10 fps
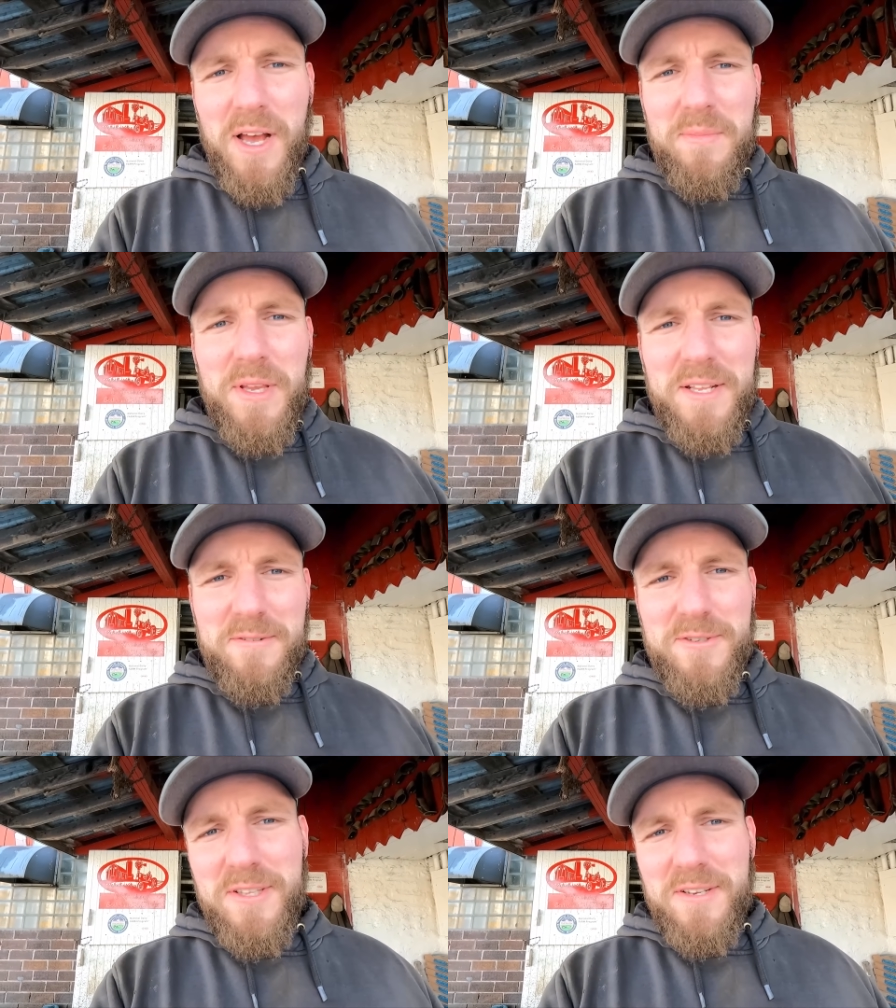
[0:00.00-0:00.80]
I'd be
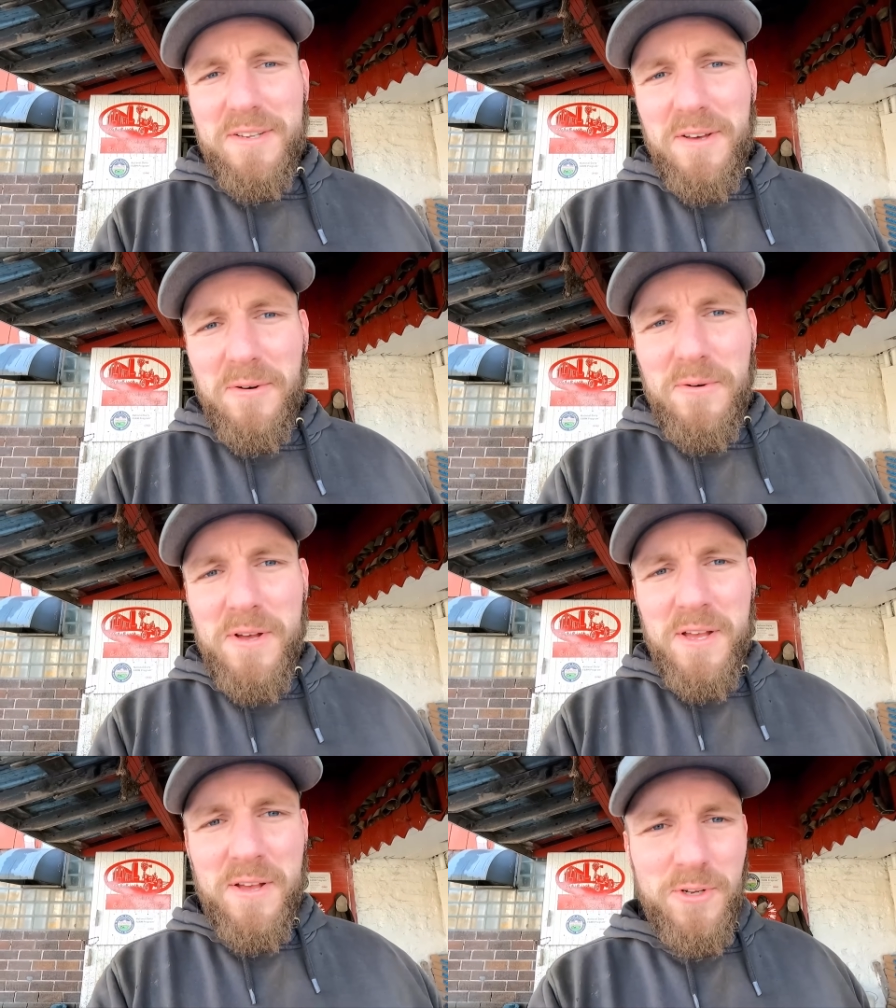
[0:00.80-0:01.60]
interested to know
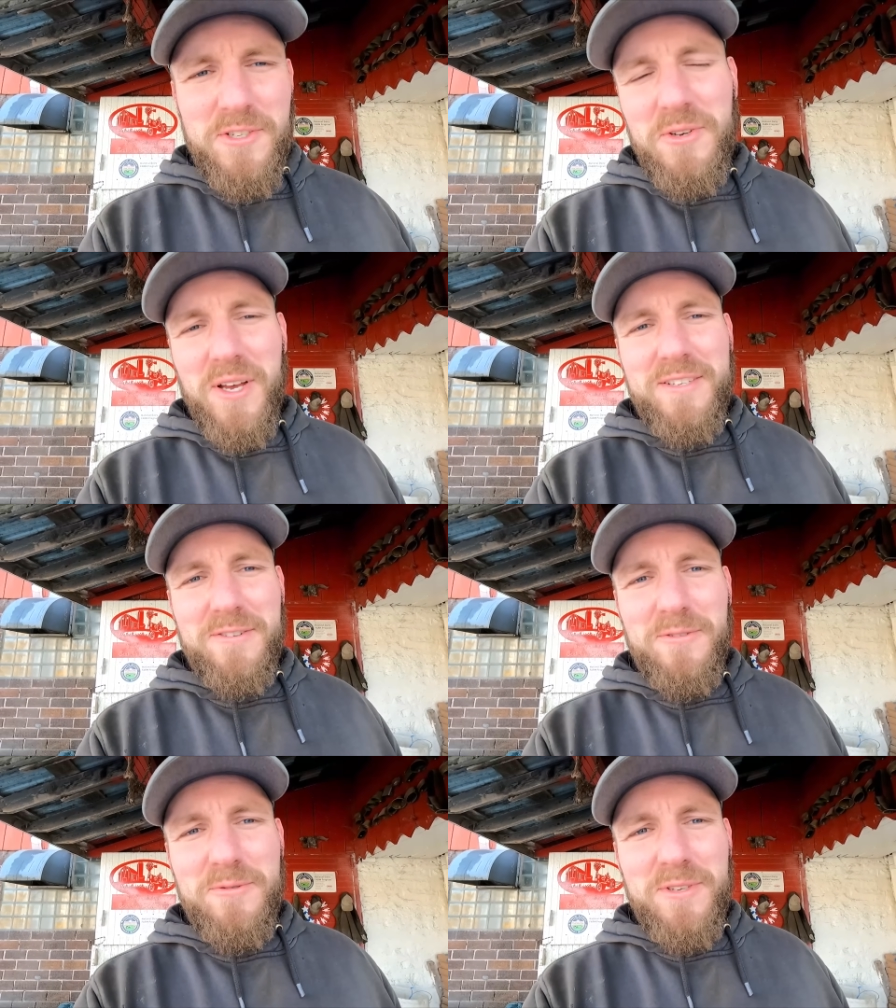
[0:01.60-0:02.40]
what you guys
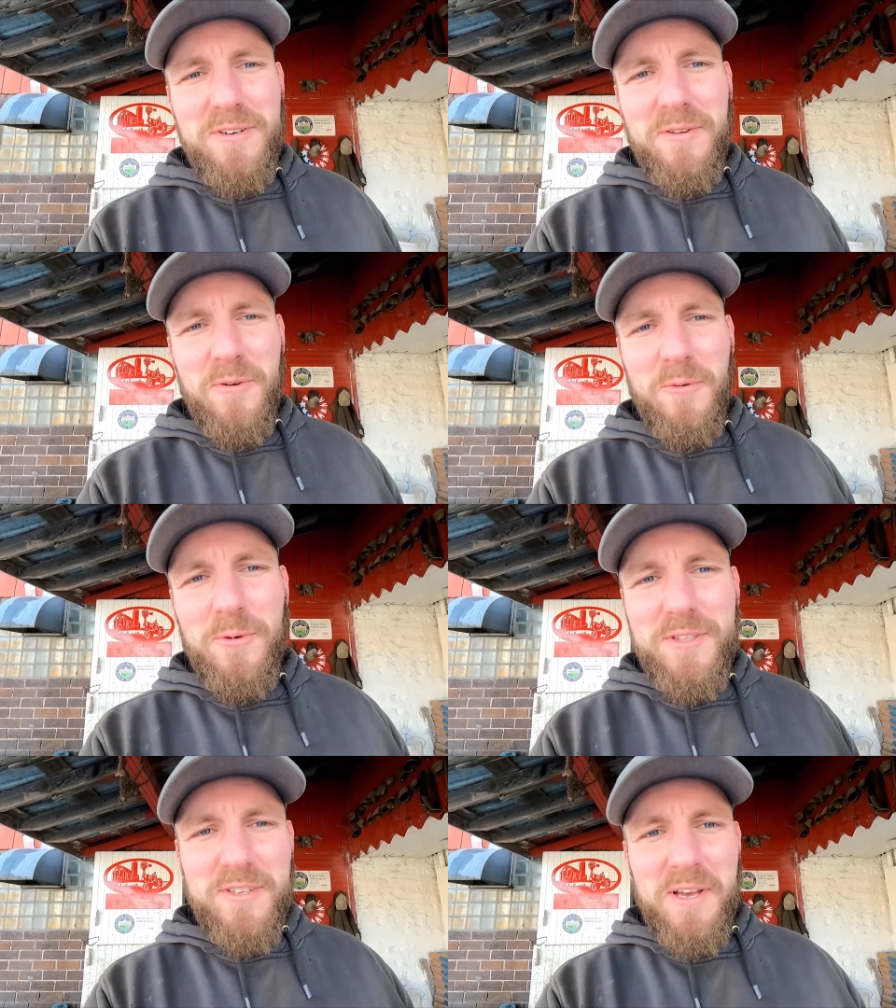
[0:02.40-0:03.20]
are using,
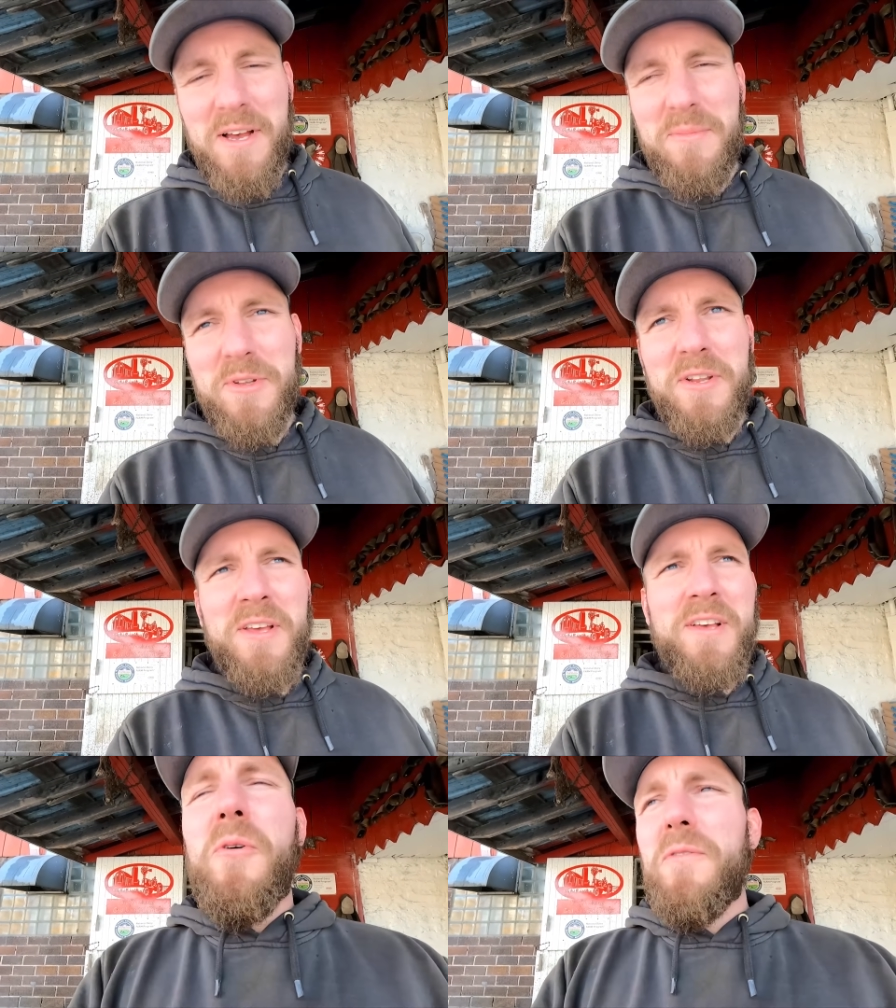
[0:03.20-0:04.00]
what's common,
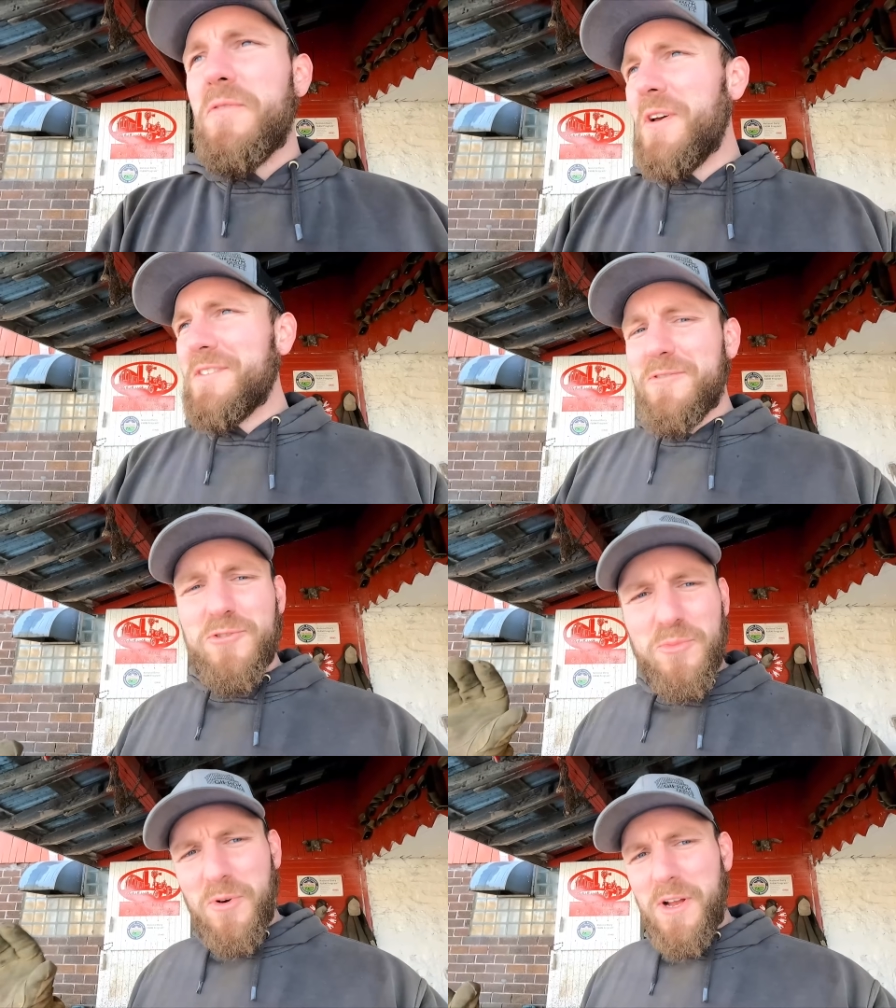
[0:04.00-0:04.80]
or if you guys are
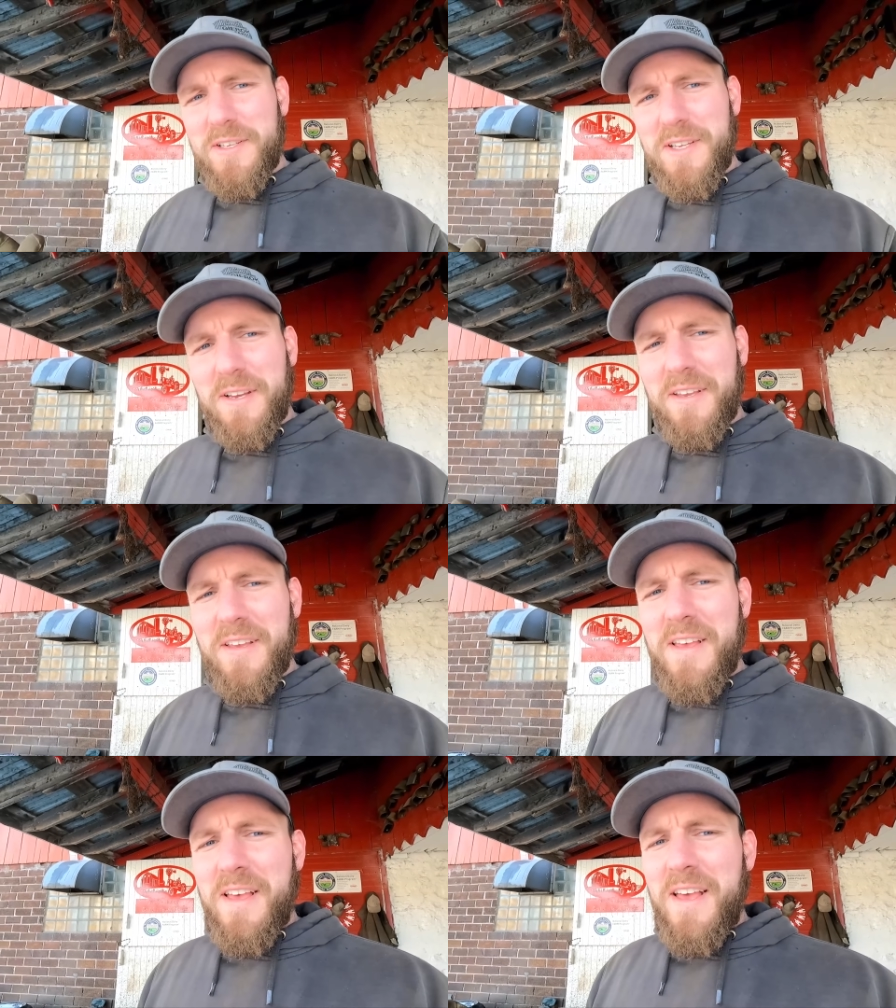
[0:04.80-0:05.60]
super
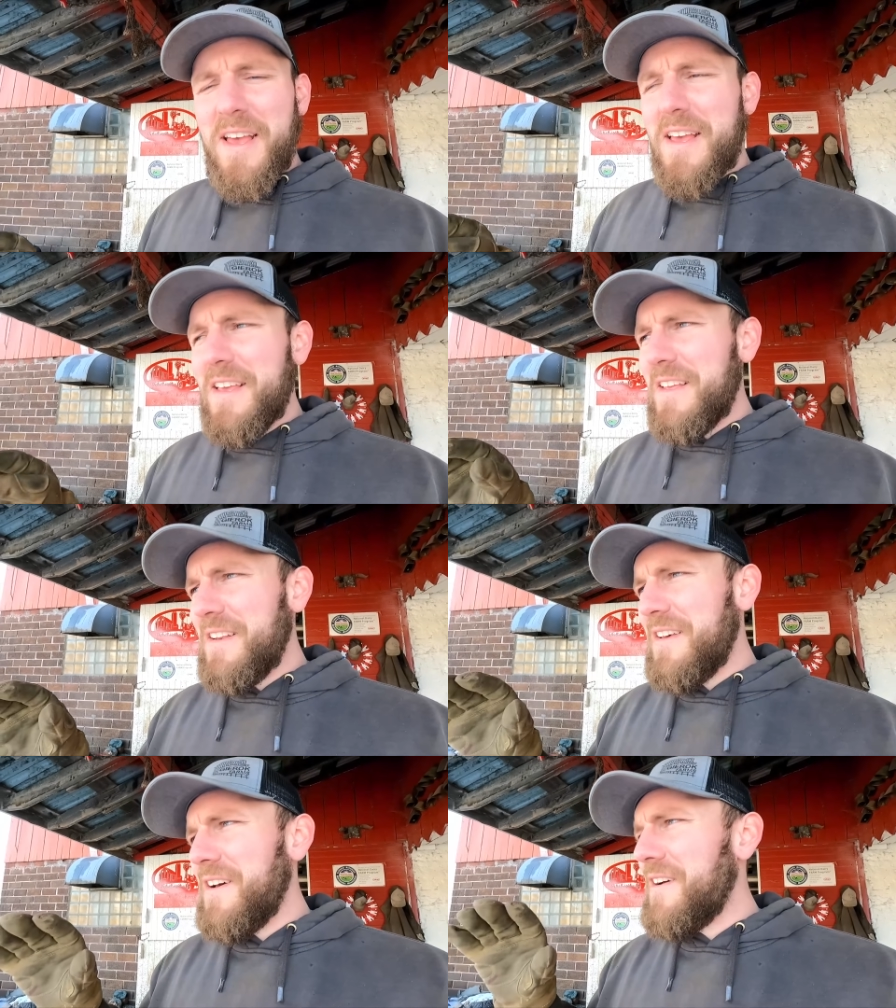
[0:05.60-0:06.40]
high-tech
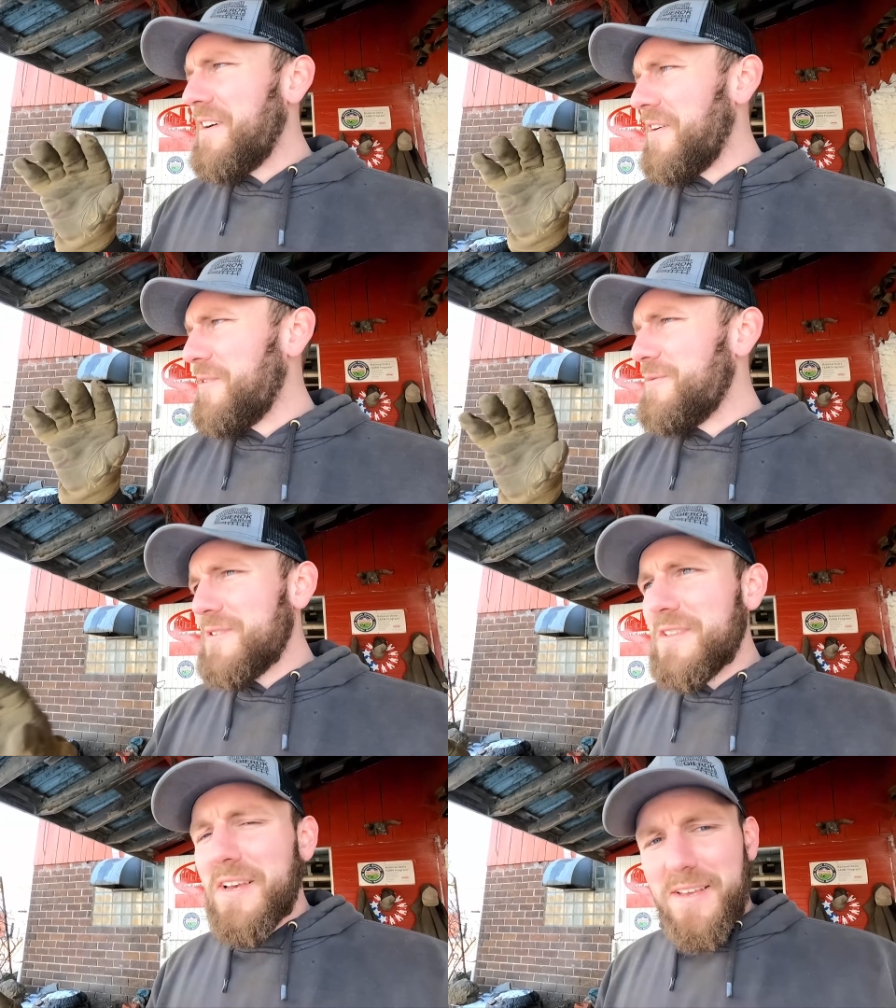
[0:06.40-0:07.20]
and are
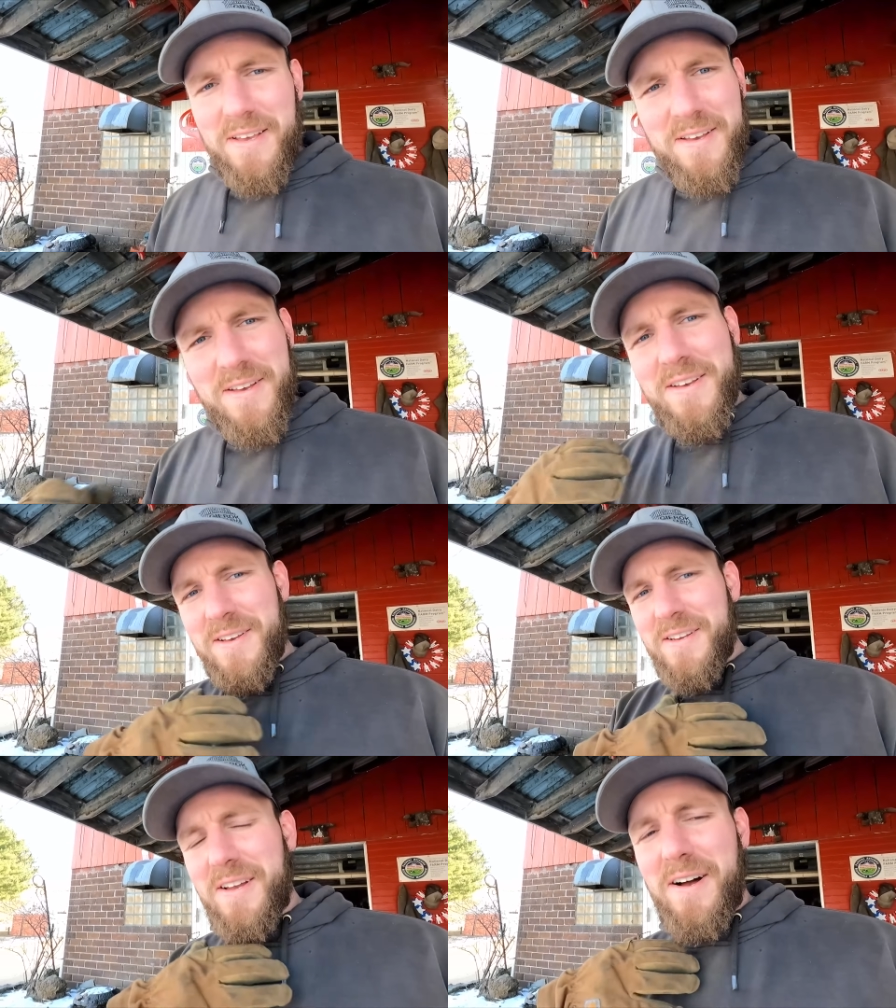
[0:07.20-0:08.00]
using like
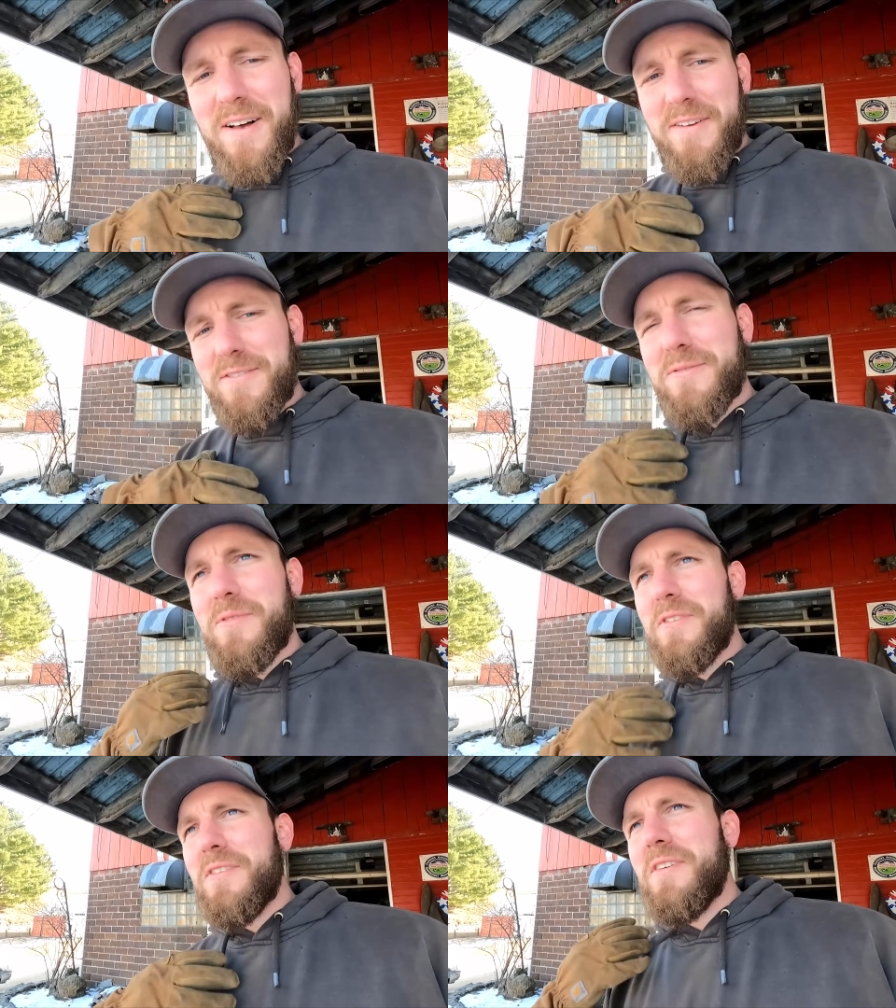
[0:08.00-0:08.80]
collars
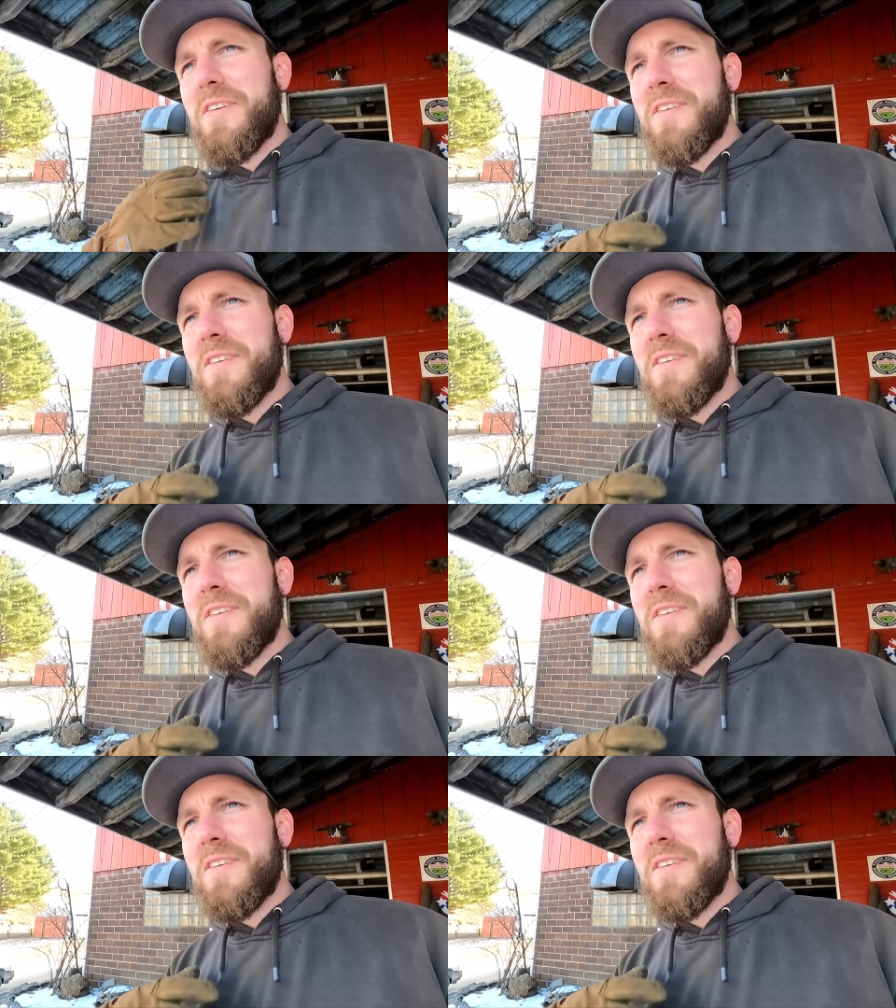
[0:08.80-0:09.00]
with